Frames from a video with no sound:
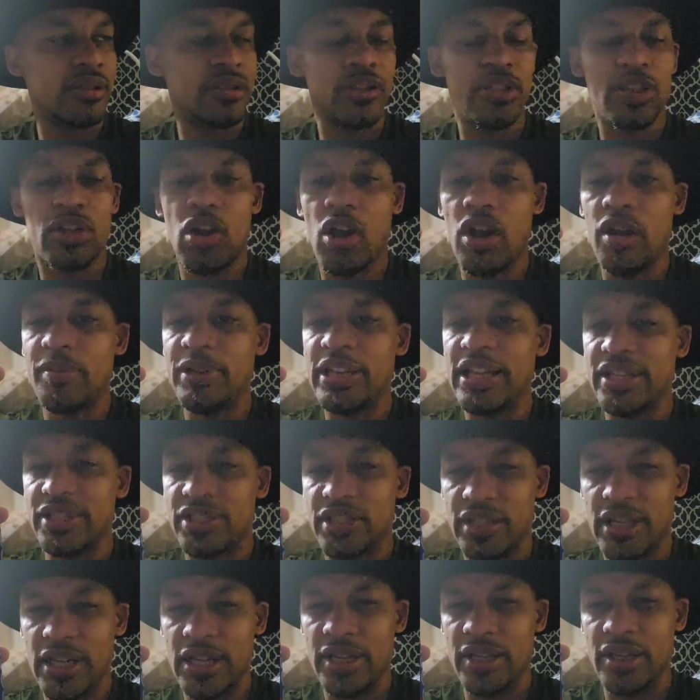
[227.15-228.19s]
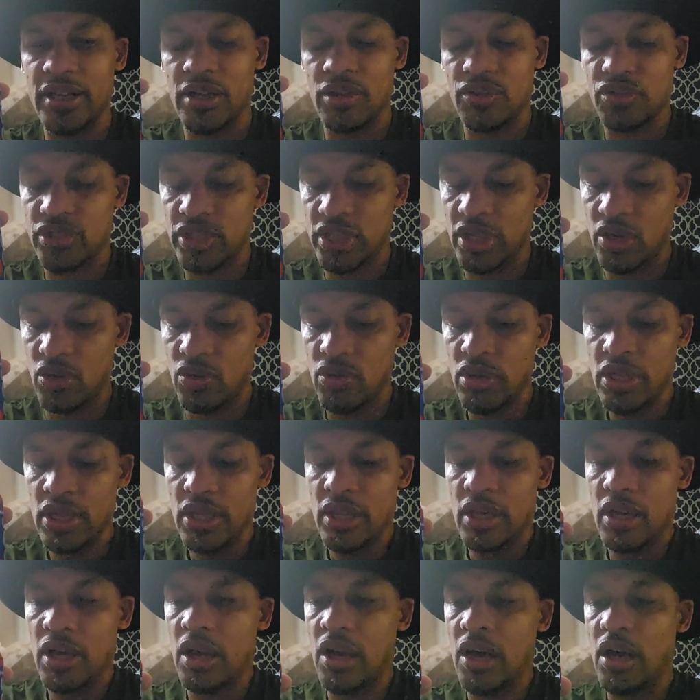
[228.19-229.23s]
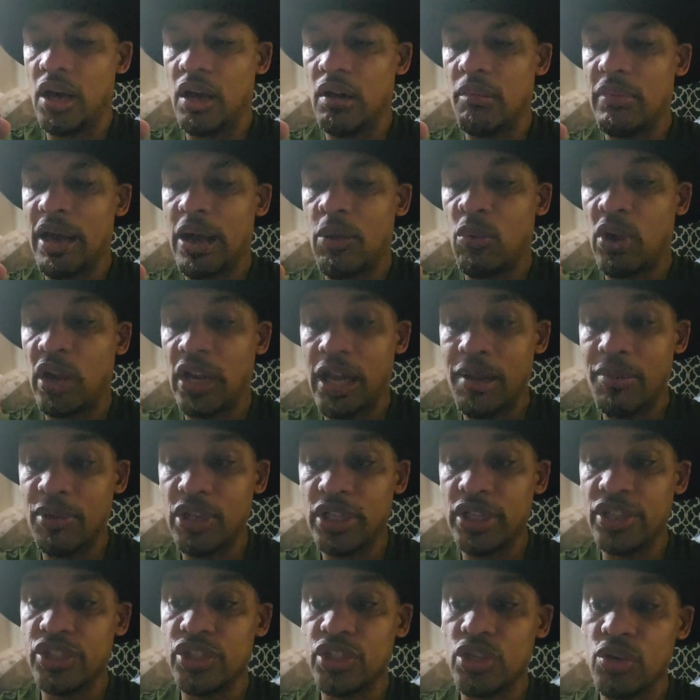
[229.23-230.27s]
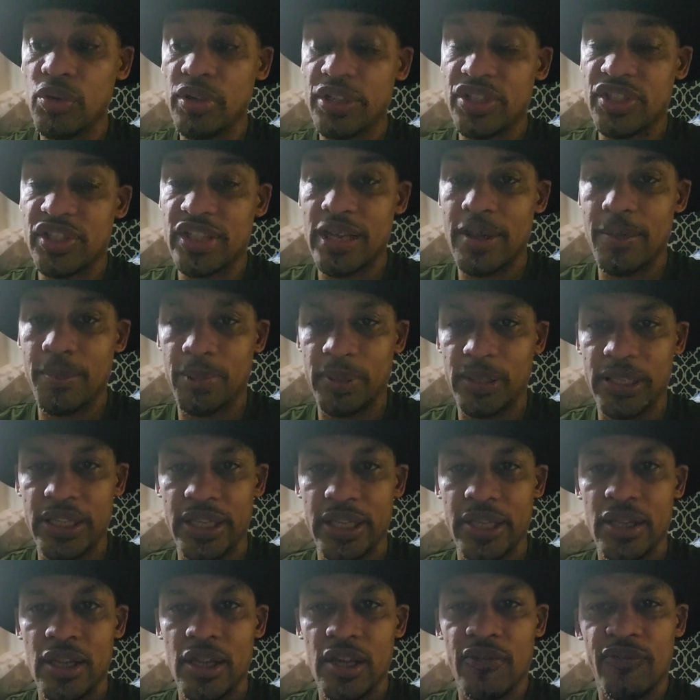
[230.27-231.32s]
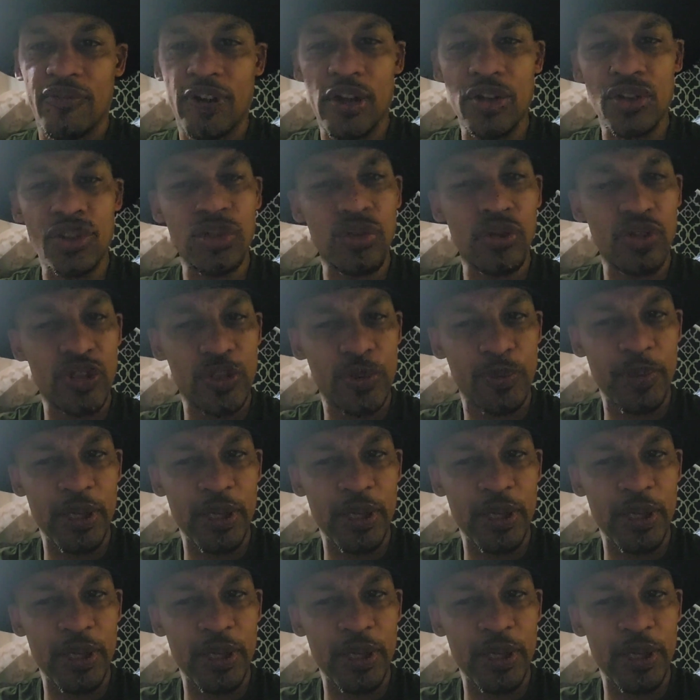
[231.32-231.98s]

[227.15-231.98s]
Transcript: Uh, the carbonation. There you go. So, um, what I'm going to do is simply first do a